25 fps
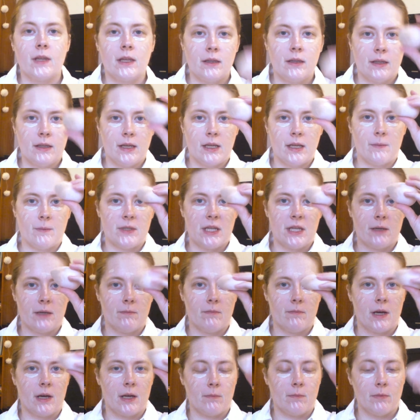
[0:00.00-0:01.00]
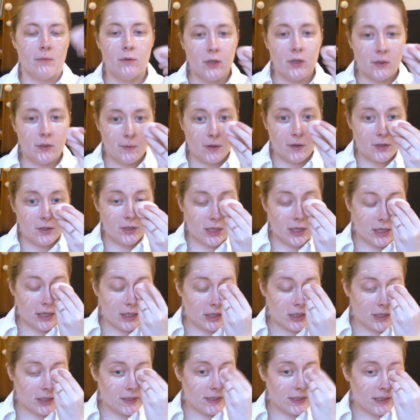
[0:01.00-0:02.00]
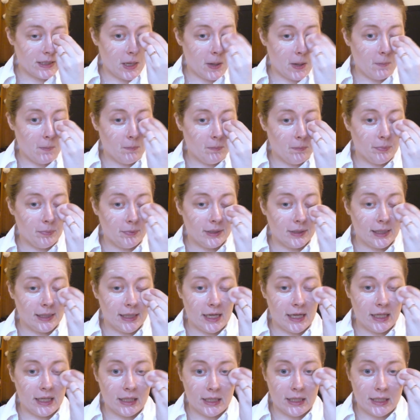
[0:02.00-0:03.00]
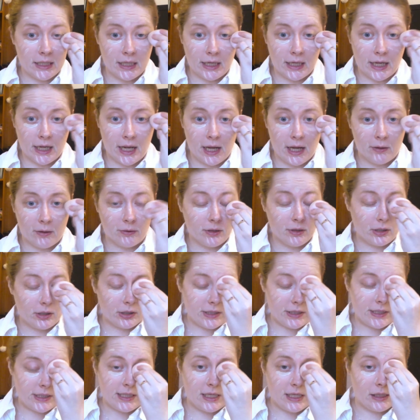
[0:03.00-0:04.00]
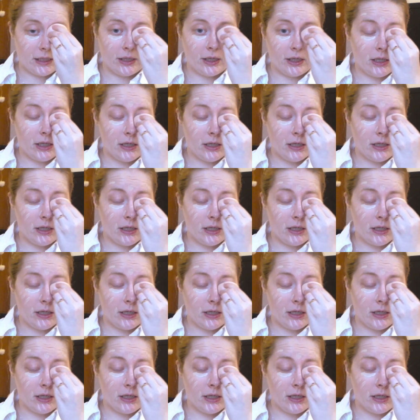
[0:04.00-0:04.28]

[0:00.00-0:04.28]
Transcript: Then I'm taking my beauty sponge and just blending out the concealer.